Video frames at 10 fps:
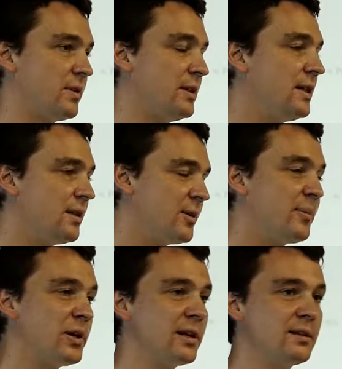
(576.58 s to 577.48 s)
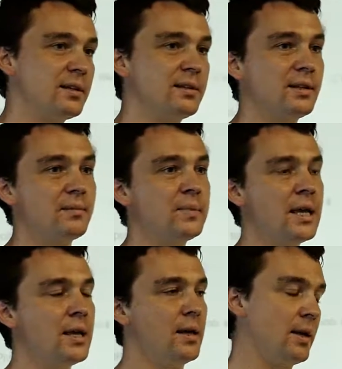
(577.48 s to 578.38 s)
the Linux operating system.
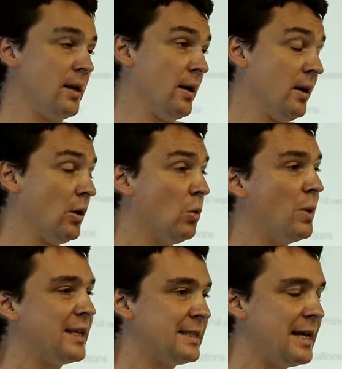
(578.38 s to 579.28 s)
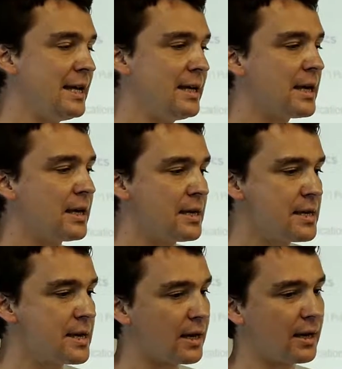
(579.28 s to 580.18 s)
We're
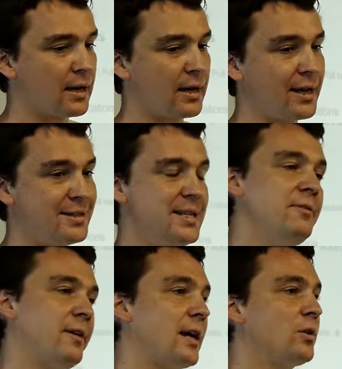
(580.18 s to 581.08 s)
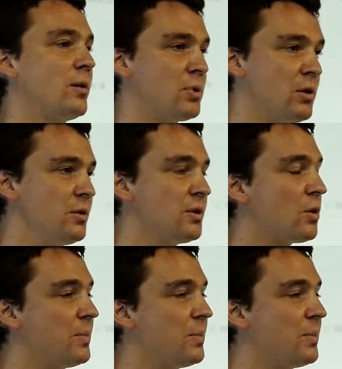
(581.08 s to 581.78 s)
taking a de facto approach. So